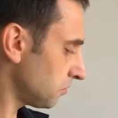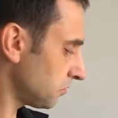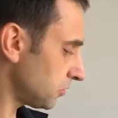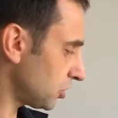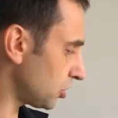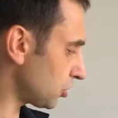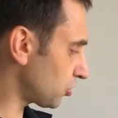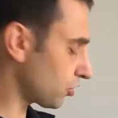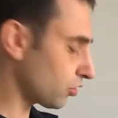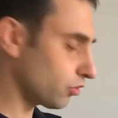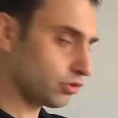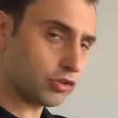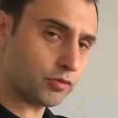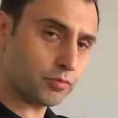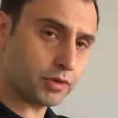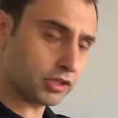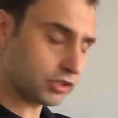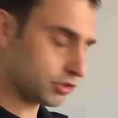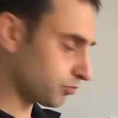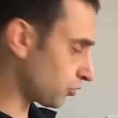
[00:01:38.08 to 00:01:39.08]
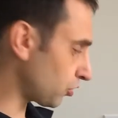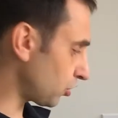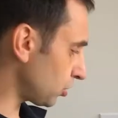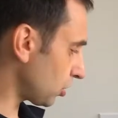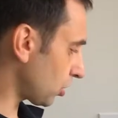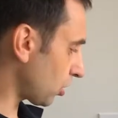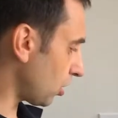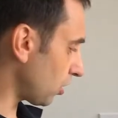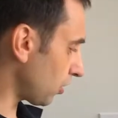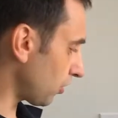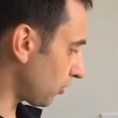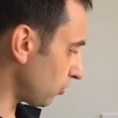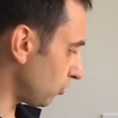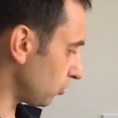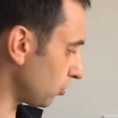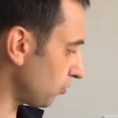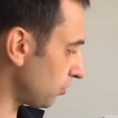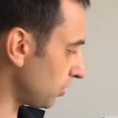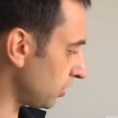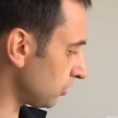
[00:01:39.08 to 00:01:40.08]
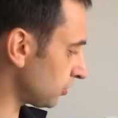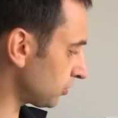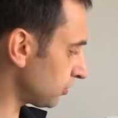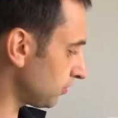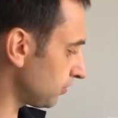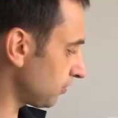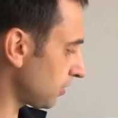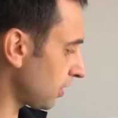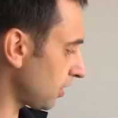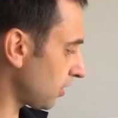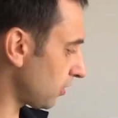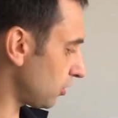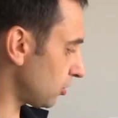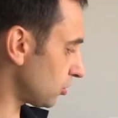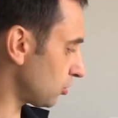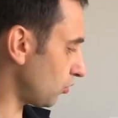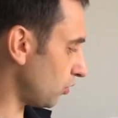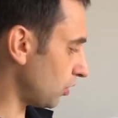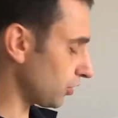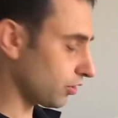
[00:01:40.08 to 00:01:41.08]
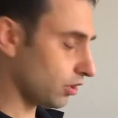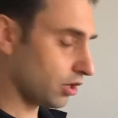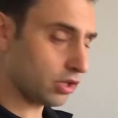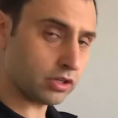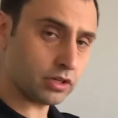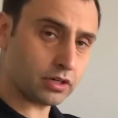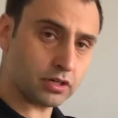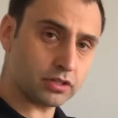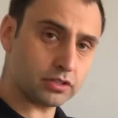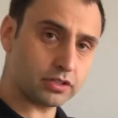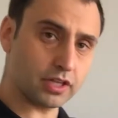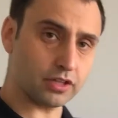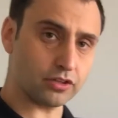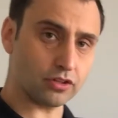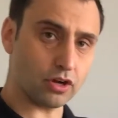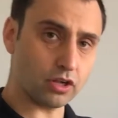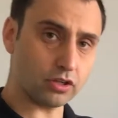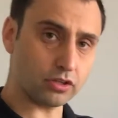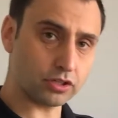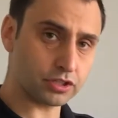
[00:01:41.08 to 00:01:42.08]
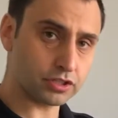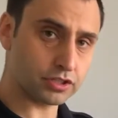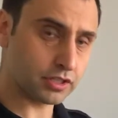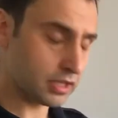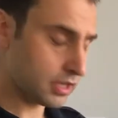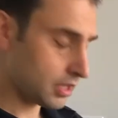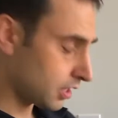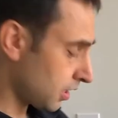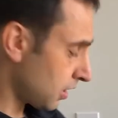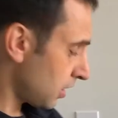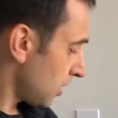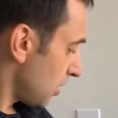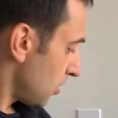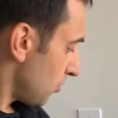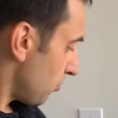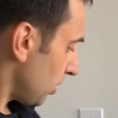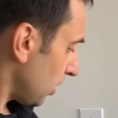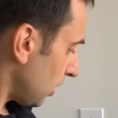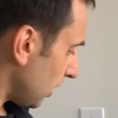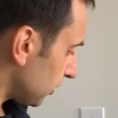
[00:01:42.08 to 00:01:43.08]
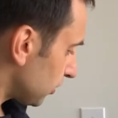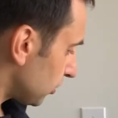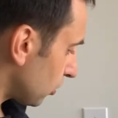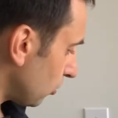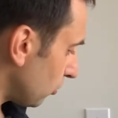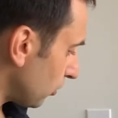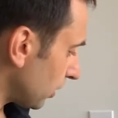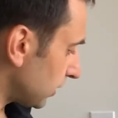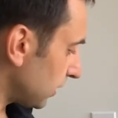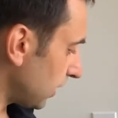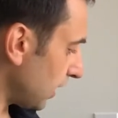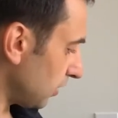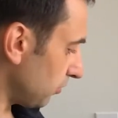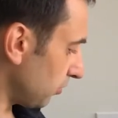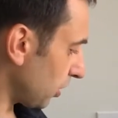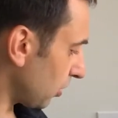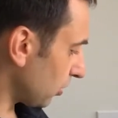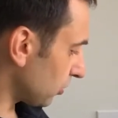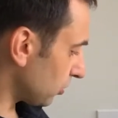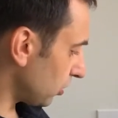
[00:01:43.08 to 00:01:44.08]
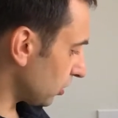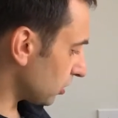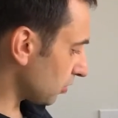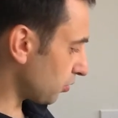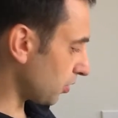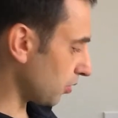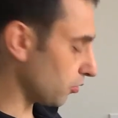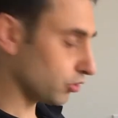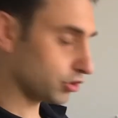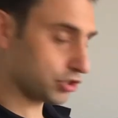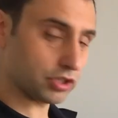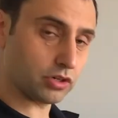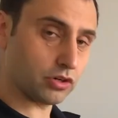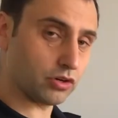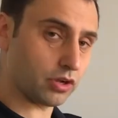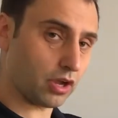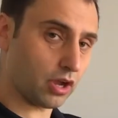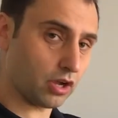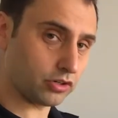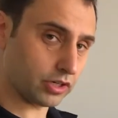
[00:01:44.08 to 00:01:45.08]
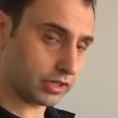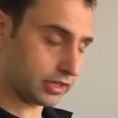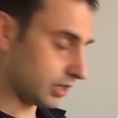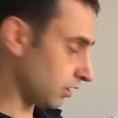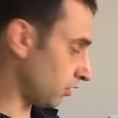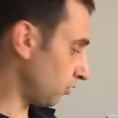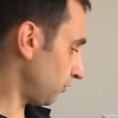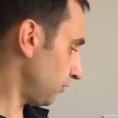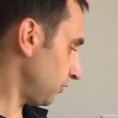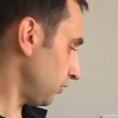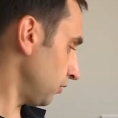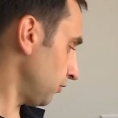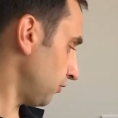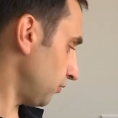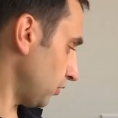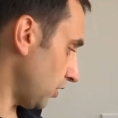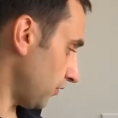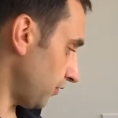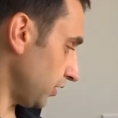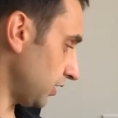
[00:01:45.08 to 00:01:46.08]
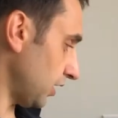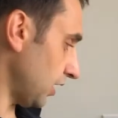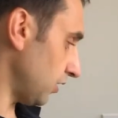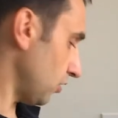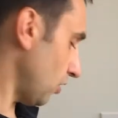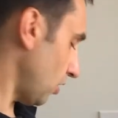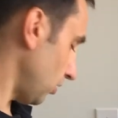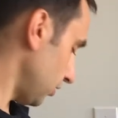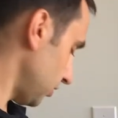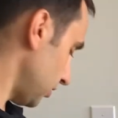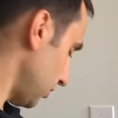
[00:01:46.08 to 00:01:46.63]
just throw in your bills. Put in your card and throw in your bills. There's the $1, $10. But let's throw in a 10 because there is a promotion going on right now for every $10